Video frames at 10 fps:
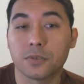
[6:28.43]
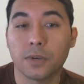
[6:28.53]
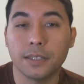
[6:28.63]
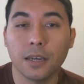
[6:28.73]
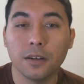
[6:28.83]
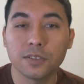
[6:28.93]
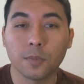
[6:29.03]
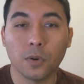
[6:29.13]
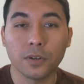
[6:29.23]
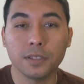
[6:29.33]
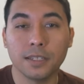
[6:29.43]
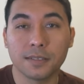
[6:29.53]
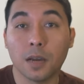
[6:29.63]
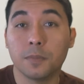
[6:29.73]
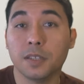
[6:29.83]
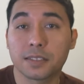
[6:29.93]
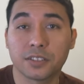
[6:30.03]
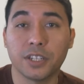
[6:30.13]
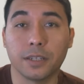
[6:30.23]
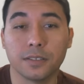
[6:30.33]
Right now, his opponent is up the
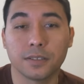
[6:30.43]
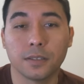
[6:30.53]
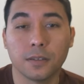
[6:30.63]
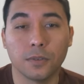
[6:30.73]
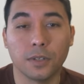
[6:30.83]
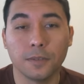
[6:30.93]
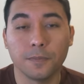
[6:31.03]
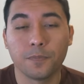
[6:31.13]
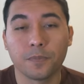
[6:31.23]
exchange, right?